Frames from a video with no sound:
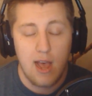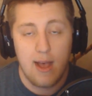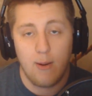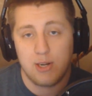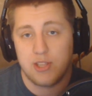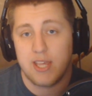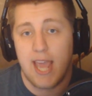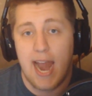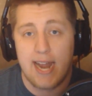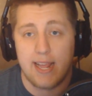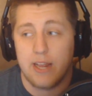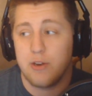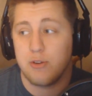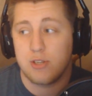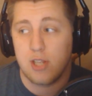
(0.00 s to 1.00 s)
which I think
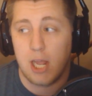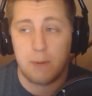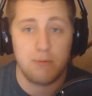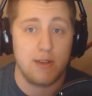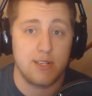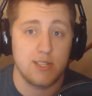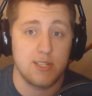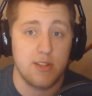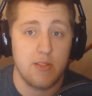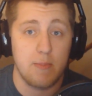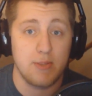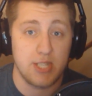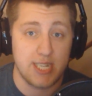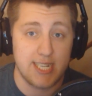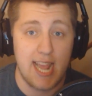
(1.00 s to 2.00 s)
adding a new slaying presence to
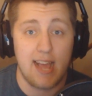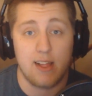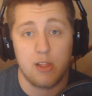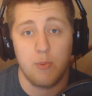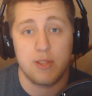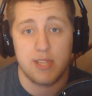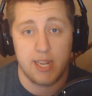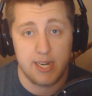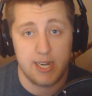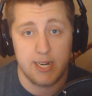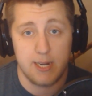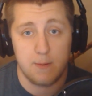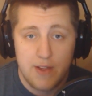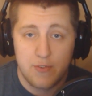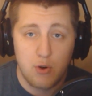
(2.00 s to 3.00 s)
them is exactly what they needed.